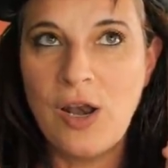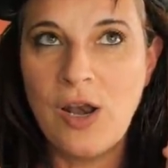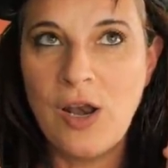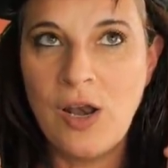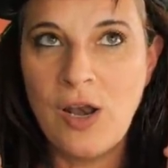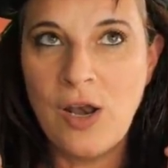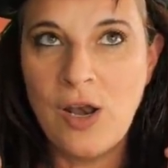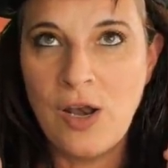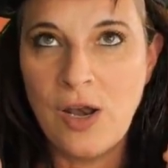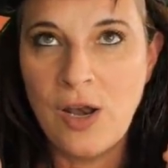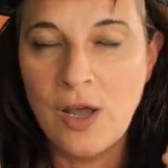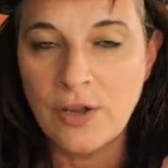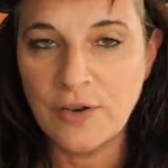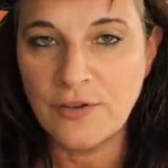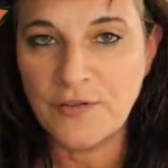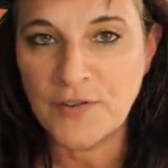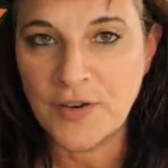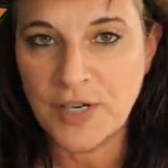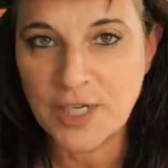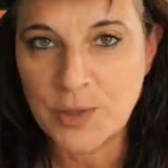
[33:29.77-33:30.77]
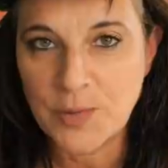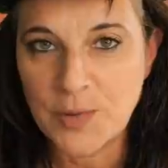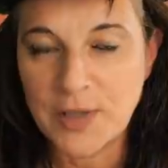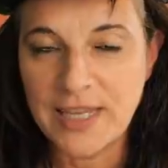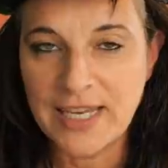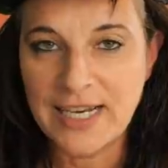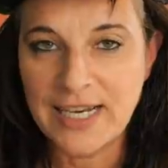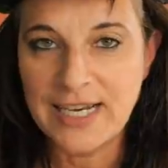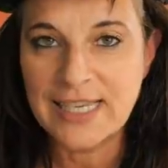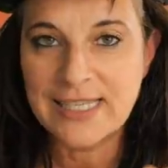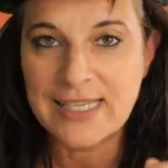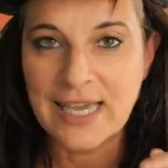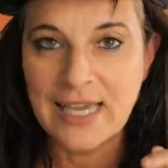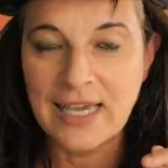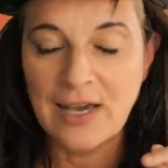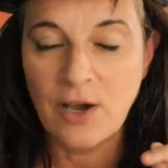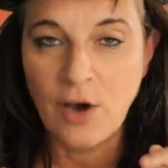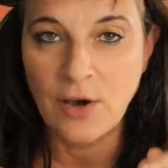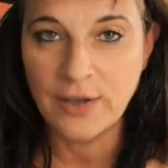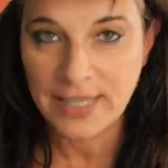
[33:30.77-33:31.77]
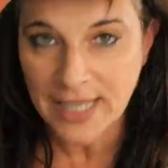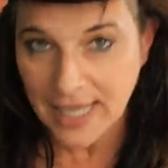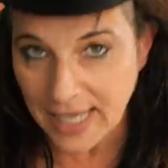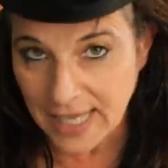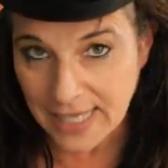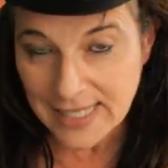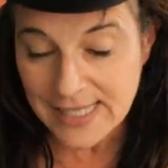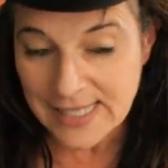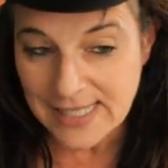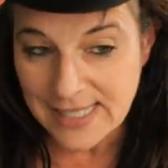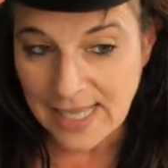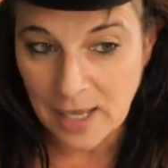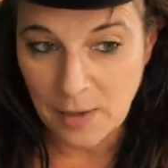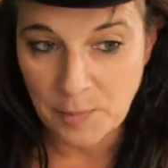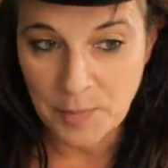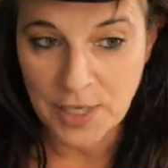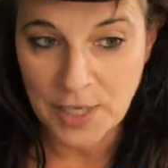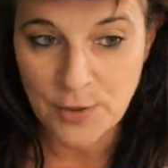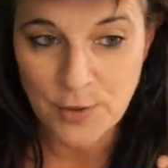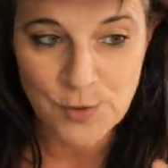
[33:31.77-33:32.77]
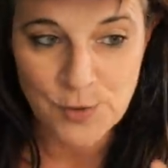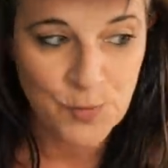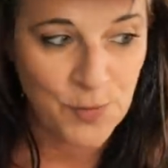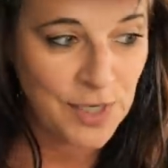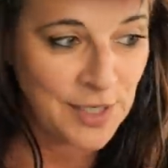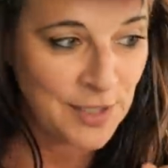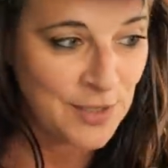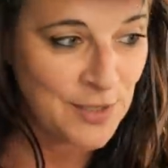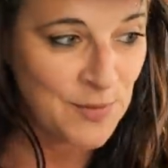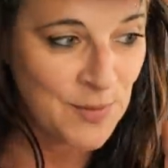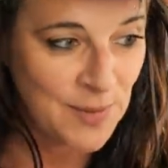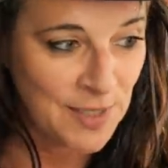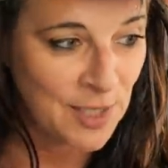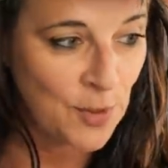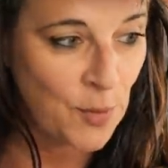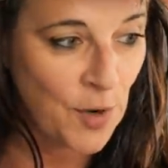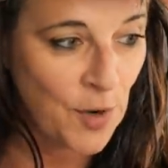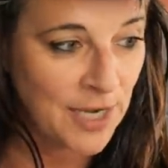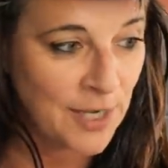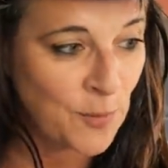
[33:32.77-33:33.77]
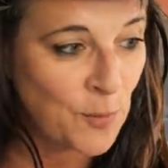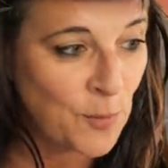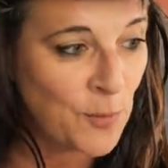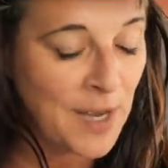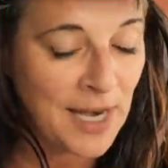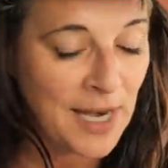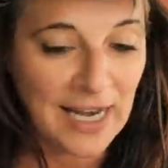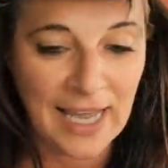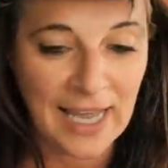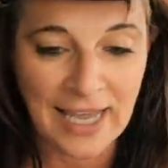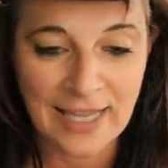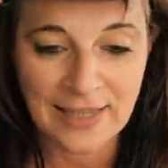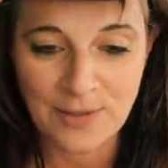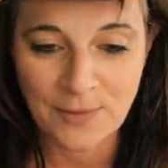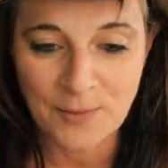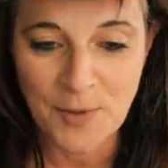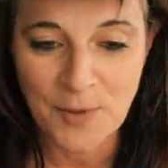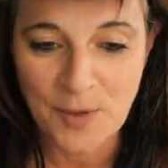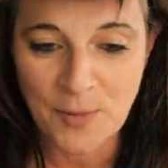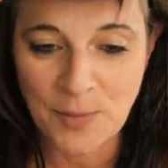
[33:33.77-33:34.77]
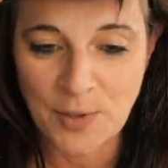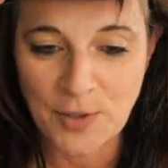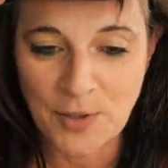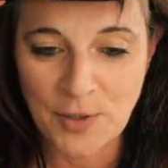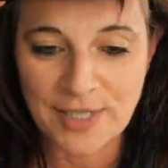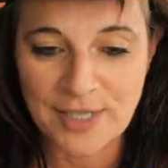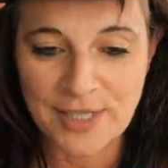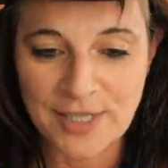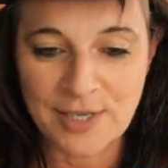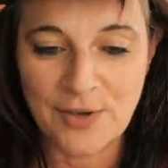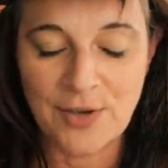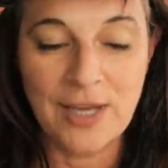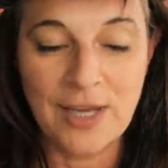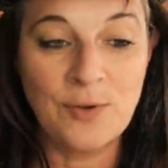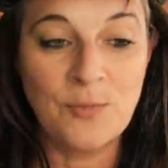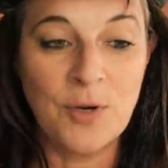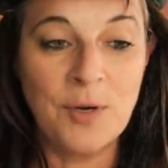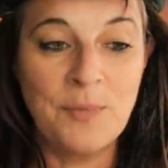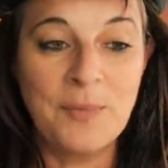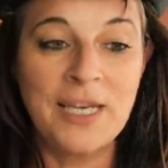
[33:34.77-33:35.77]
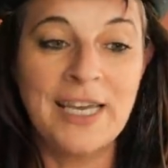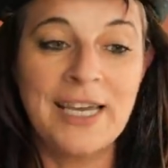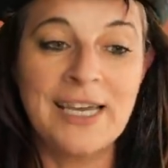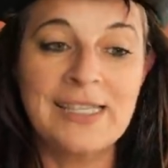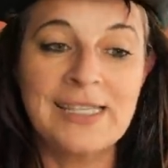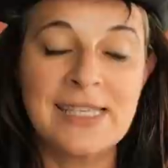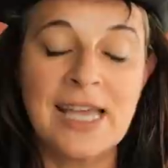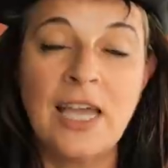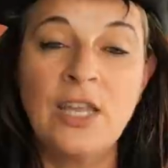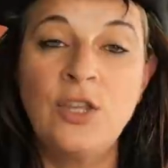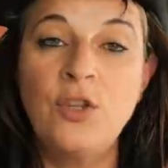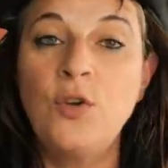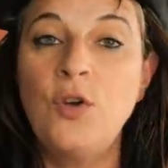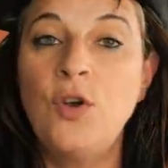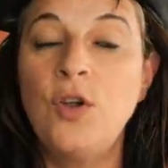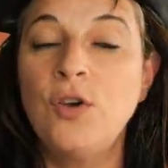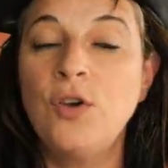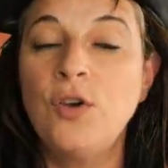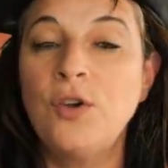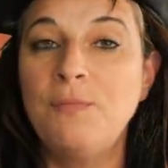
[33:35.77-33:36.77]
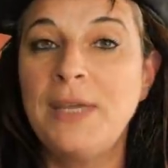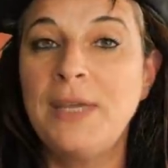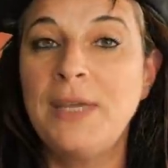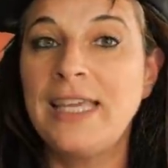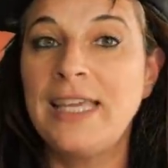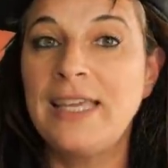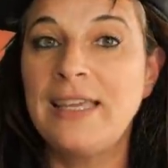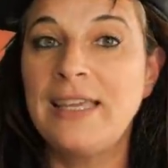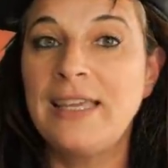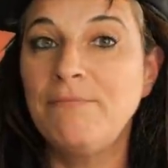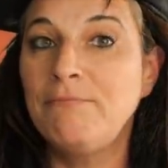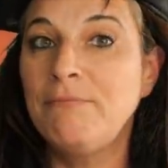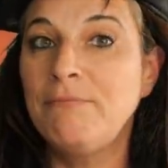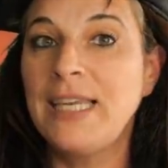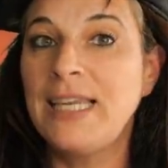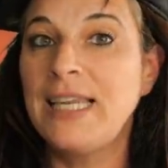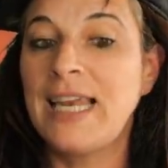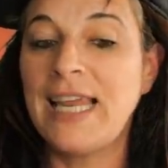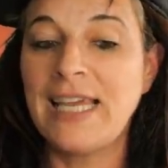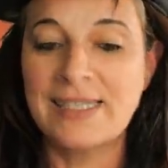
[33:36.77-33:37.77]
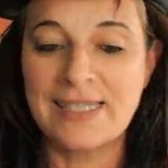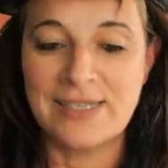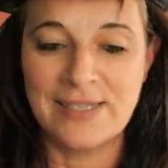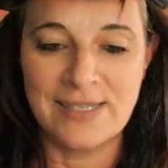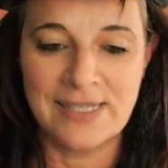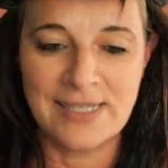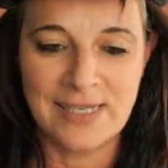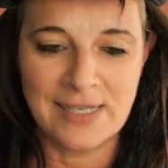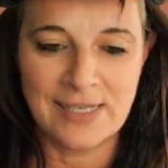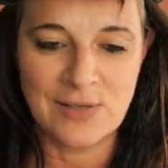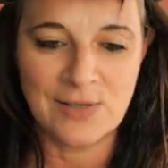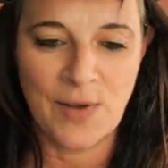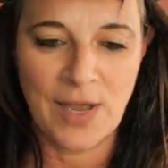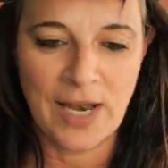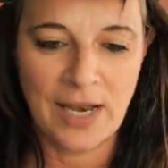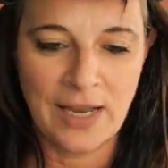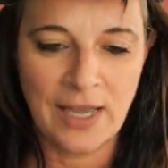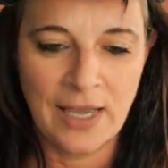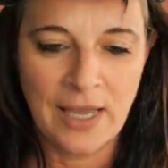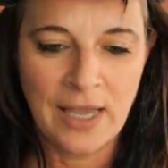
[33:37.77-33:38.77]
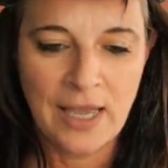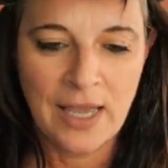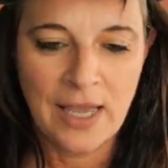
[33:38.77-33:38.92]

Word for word: Learn French with Alexa on Insta because we are doing quite well at the moment, so it will be nice, and you learn mini mini lessons as well,